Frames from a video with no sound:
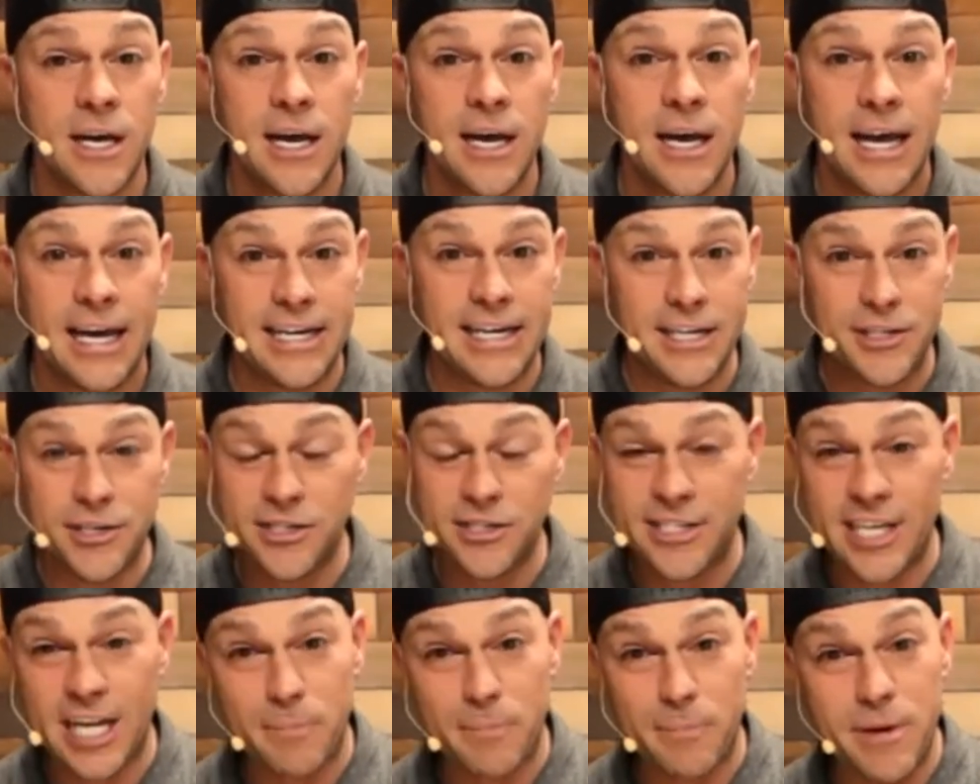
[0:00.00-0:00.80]
and he just
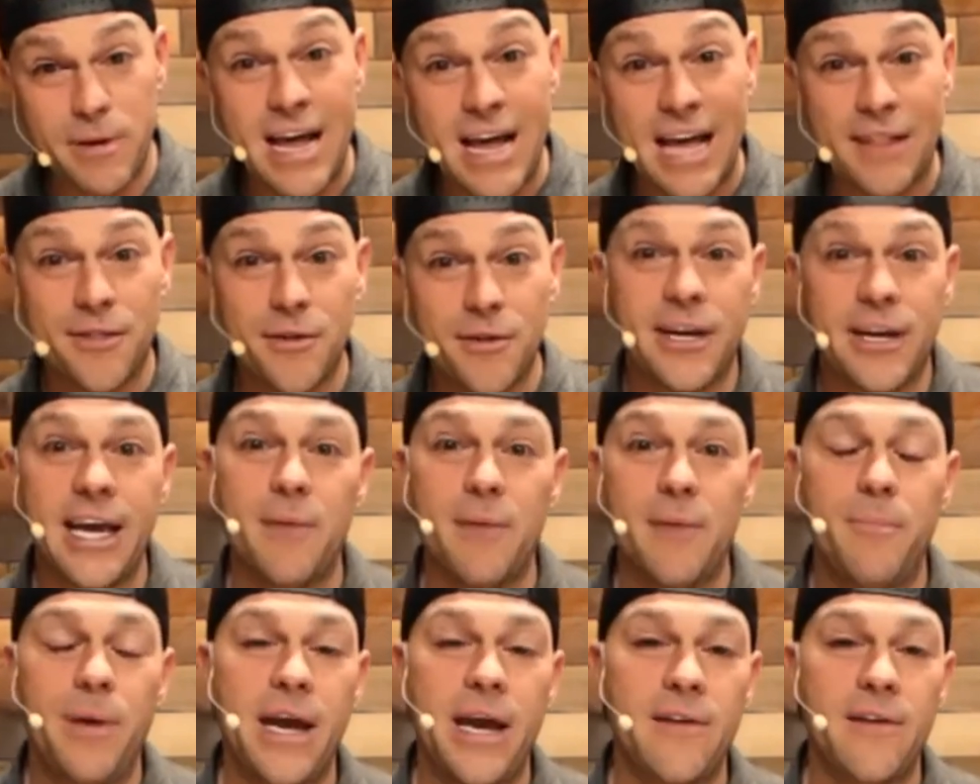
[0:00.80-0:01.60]
set up another
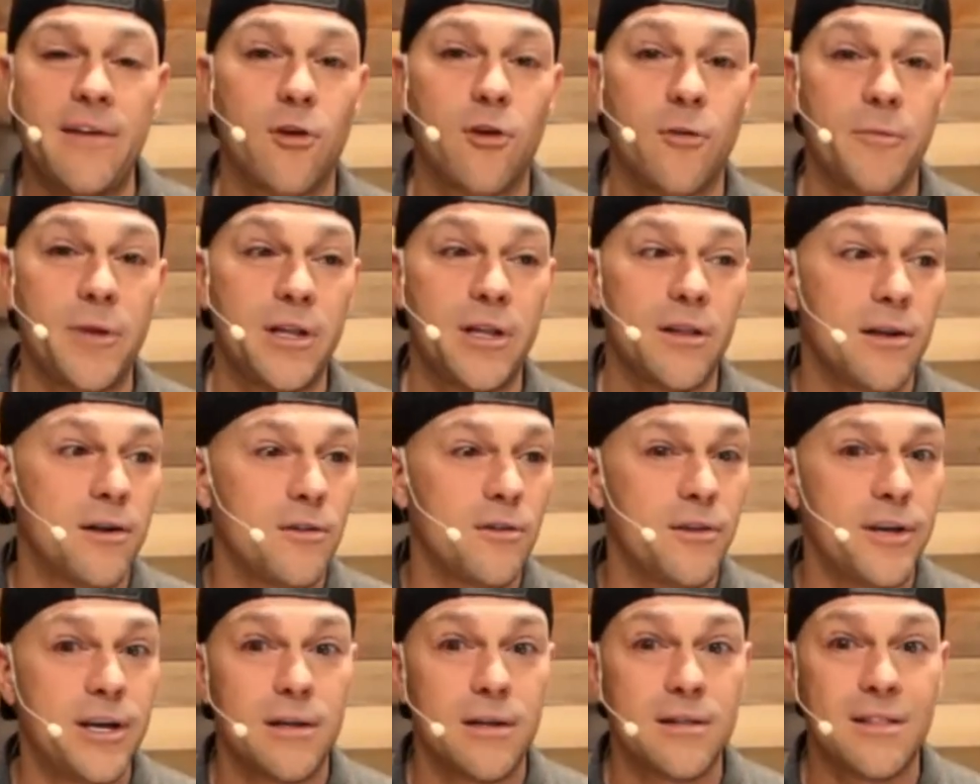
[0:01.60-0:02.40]
campaign for me
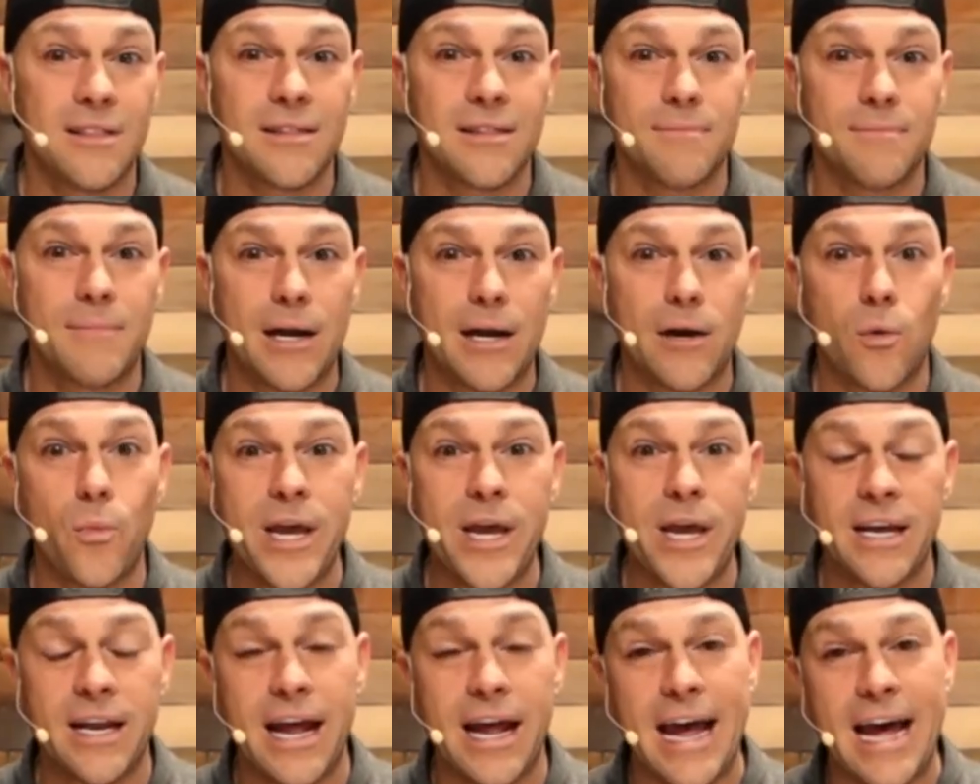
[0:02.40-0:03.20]
literally about a
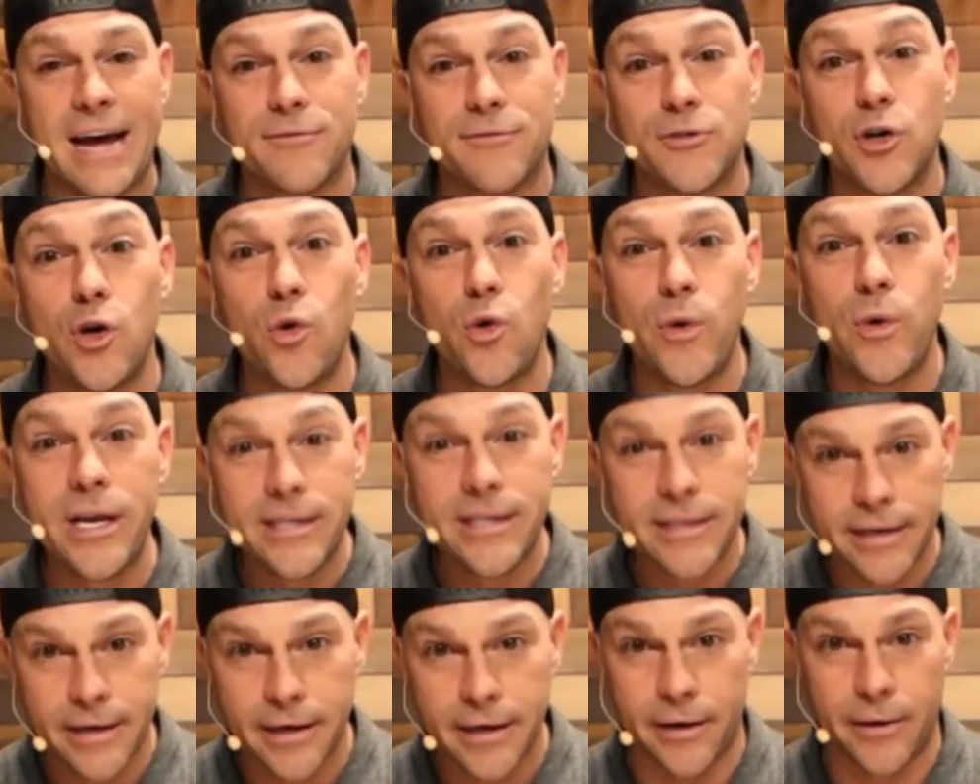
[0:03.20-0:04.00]
week and a half, two weeks
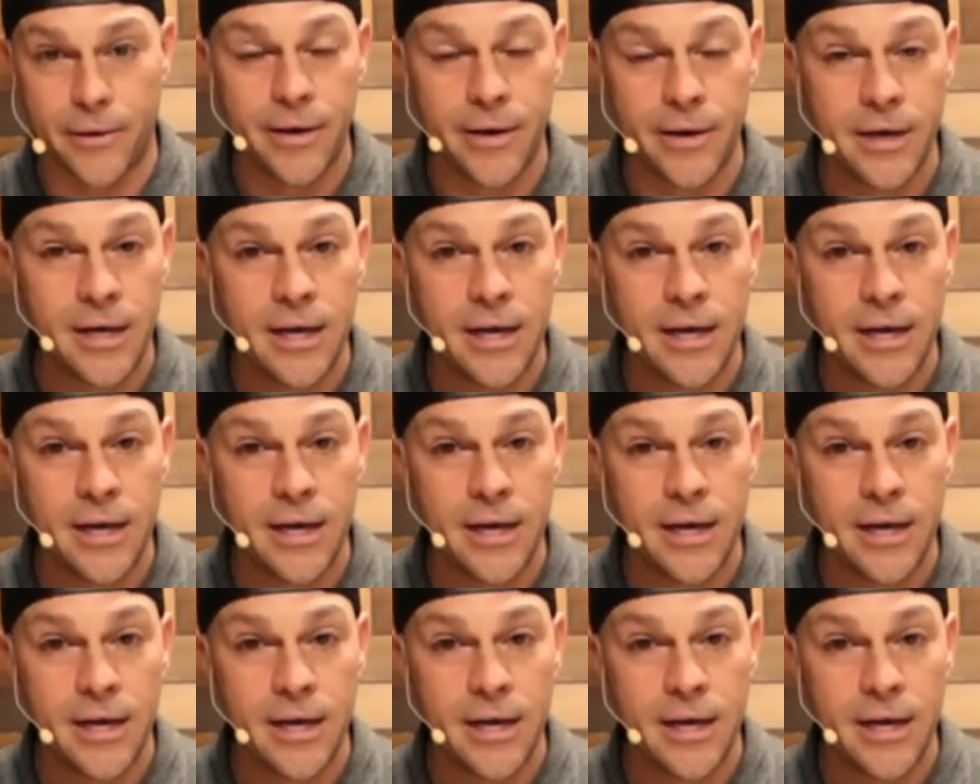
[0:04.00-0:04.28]
ago.